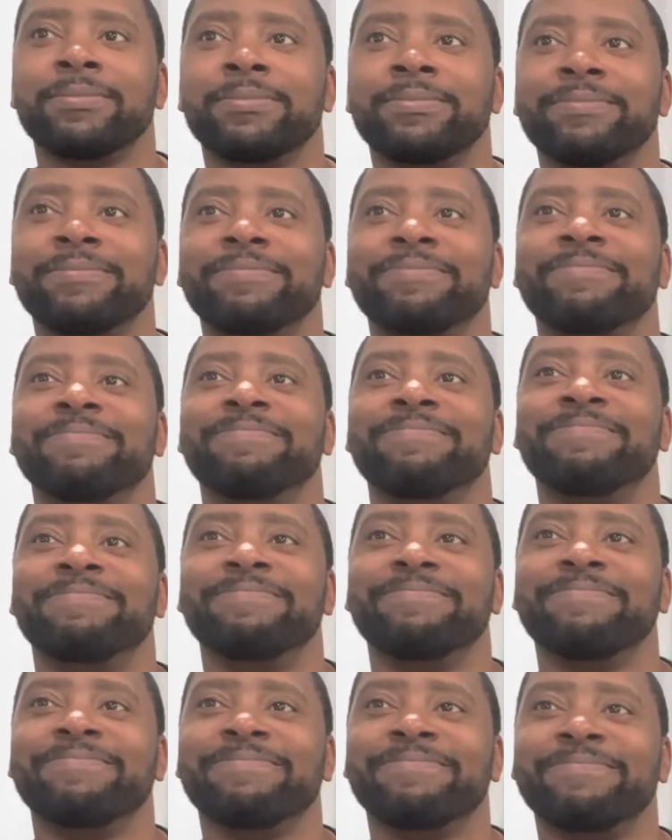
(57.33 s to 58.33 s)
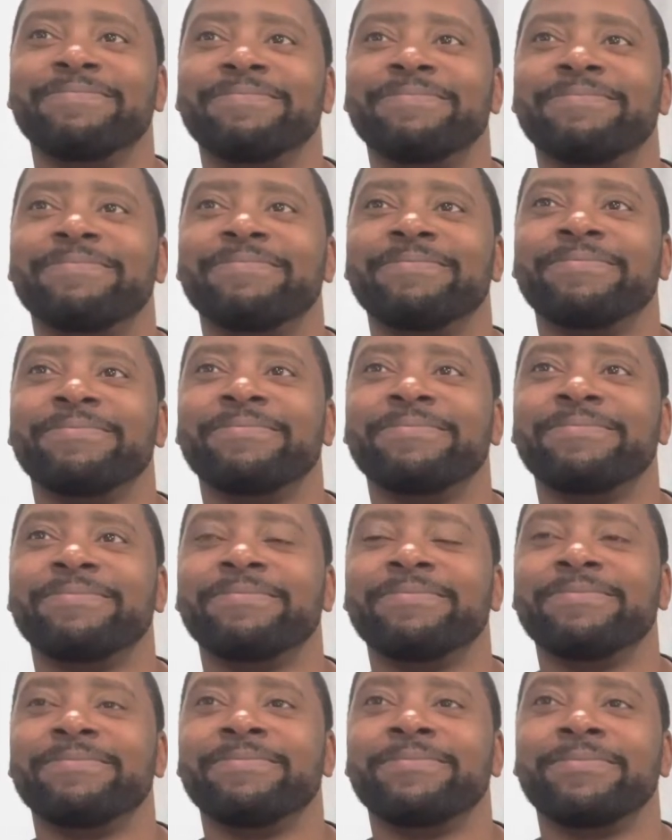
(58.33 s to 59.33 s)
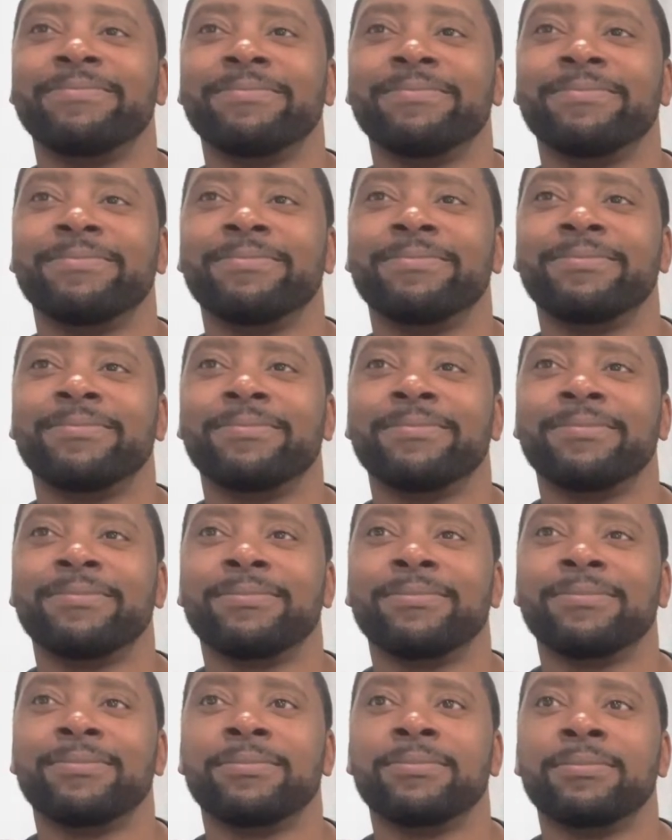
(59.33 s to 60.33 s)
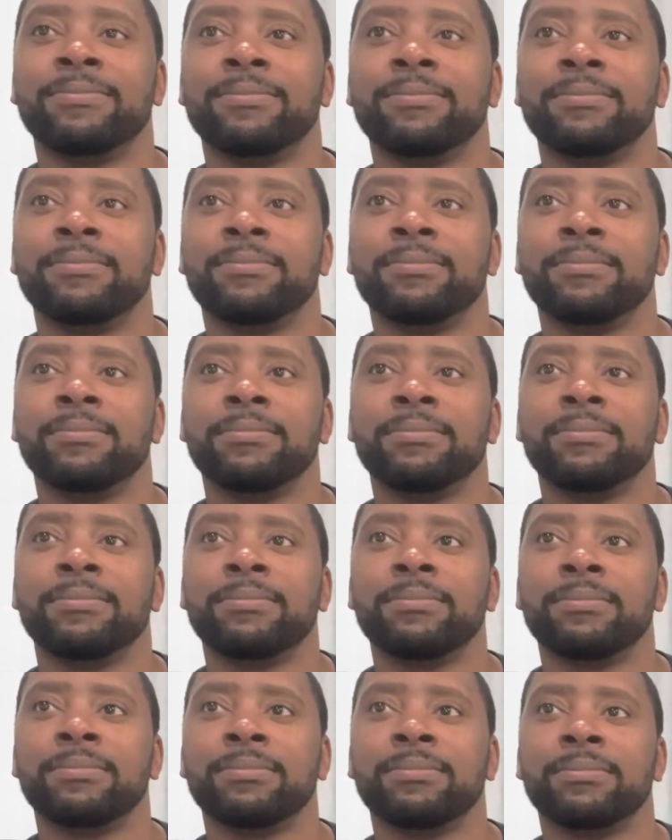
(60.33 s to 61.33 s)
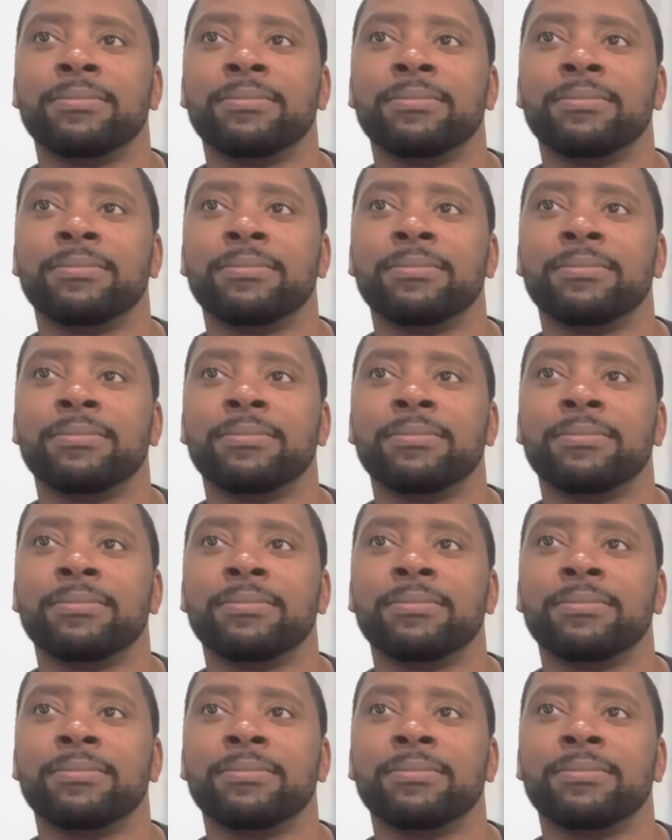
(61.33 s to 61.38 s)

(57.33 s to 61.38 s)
No words are spoken by the person on screen.